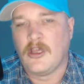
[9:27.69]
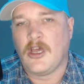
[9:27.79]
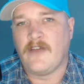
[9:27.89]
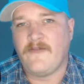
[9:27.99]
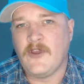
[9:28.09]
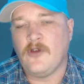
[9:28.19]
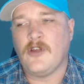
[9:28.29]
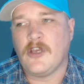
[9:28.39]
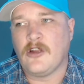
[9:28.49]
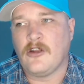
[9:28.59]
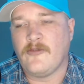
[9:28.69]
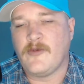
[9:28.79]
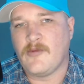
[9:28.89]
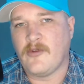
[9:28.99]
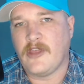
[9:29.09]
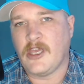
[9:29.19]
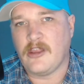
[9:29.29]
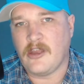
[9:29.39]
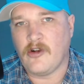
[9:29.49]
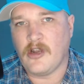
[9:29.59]
I feel like a lot of people think
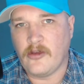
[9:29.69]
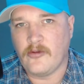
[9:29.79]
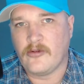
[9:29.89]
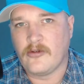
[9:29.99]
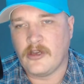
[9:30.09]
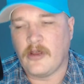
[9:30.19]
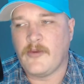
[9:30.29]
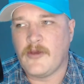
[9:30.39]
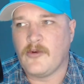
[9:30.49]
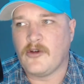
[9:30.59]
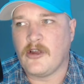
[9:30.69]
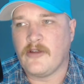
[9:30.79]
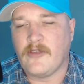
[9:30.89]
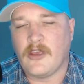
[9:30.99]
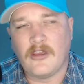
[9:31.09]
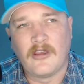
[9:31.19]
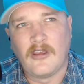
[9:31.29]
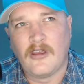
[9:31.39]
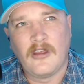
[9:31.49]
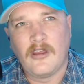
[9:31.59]
they're alone. People kind of think,
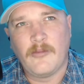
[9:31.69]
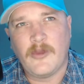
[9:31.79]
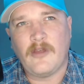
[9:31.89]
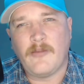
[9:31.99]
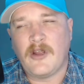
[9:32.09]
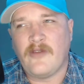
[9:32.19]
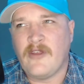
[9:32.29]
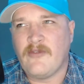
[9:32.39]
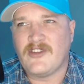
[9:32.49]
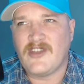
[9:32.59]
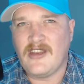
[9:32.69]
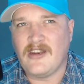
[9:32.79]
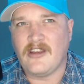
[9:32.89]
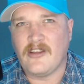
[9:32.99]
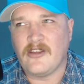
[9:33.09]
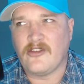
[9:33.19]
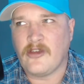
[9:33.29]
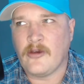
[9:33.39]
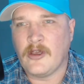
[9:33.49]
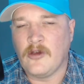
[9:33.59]
but I've never seen any of this
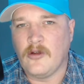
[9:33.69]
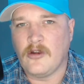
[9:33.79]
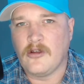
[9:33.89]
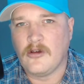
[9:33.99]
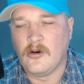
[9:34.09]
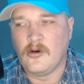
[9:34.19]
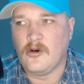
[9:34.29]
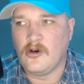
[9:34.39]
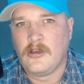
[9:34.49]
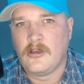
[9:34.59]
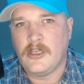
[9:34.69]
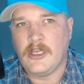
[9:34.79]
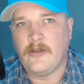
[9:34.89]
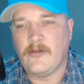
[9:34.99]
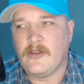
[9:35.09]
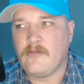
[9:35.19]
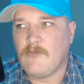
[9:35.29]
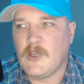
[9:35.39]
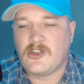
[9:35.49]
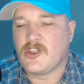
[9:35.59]
going on. Or,
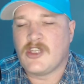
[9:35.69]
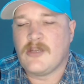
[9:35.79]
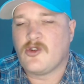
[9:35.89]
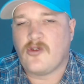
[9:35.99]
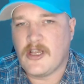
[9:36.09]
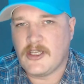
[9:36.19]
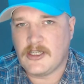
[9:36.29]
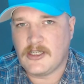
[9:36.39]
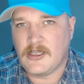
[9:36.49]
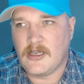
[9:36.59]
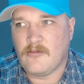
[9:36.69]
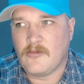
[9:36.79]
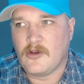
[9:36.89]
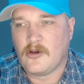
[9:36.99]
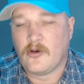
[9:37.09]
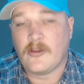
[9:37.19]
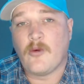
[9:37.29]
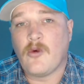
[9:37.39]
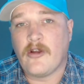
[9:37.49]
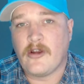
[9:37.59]
it just seems crazy to them. Or they're
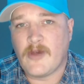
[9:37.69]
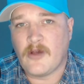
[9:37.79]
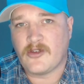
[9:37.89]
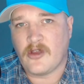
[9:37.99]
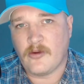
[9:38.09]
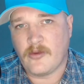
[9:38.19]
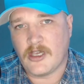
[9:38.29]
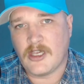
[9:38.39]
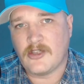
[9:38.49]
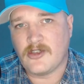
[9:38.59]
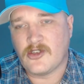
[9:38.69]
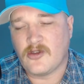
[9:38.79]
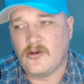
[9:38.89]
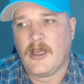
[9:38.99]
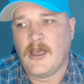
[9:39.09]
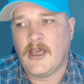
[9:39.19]
worried about what's going on with their kids at school.